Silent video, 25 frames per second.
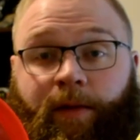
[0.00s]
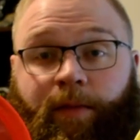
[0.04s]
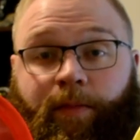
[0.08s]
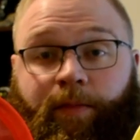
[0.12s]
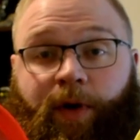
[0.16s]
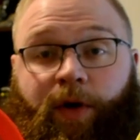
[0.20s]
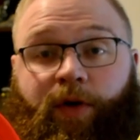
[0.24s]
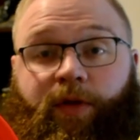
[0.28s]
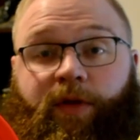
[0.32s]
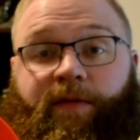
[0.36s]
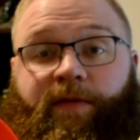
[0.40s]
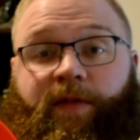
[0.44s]

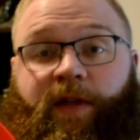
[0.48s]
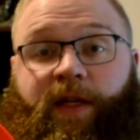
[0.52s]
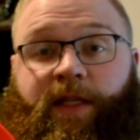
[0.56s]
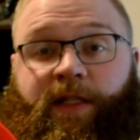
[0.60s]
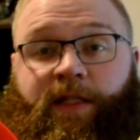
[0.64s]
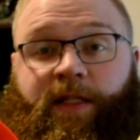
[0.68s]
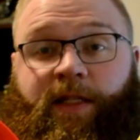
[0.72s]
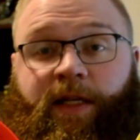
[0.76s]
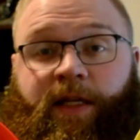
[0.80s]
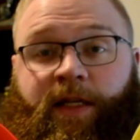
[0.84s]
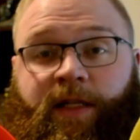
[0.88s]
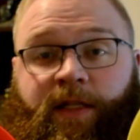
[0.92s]
Both of
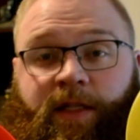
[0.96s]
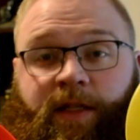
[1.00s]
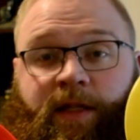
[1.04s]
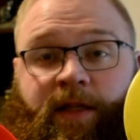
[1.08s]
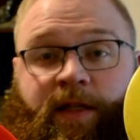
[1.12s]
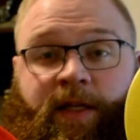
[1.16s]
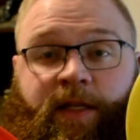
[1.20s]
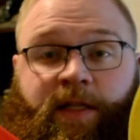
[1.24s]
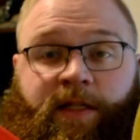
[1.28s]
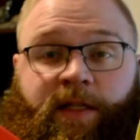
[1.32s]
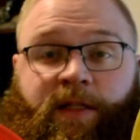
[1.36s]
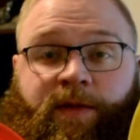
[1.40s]
these discs,
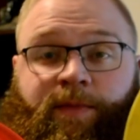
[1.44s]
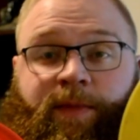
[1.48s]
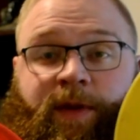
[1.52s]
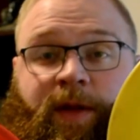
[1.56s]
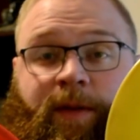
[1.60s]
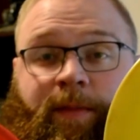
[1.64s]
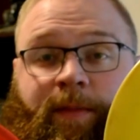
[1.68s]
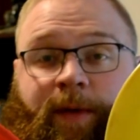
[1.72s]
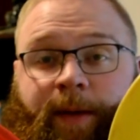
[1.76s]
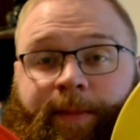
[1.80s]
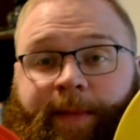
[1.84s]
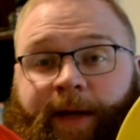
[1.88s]
this has been
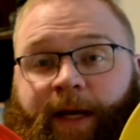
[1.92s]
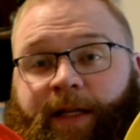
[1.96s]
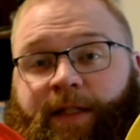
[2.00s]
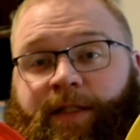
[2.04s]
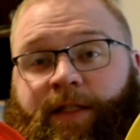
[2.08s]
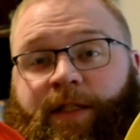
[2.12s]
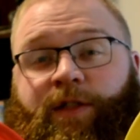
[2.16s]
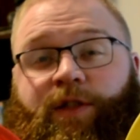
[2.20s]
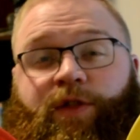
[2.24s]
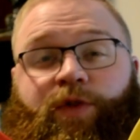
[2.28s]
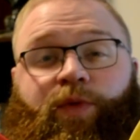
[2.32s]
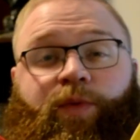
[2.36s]
in my bag
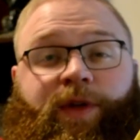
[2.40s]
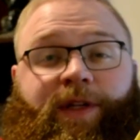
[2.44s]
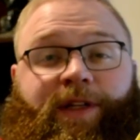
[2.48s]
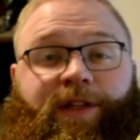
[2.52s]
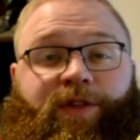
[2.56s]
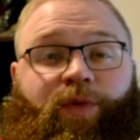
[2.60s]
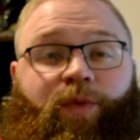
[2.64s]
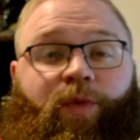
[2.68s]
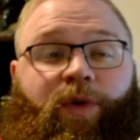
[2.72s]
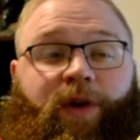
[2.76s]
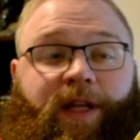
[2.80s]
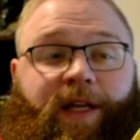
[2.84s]
since
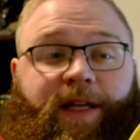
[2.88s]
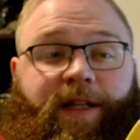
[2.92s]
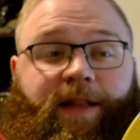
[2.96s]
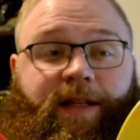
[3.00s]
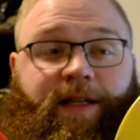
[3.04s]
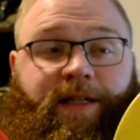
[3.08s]
2020,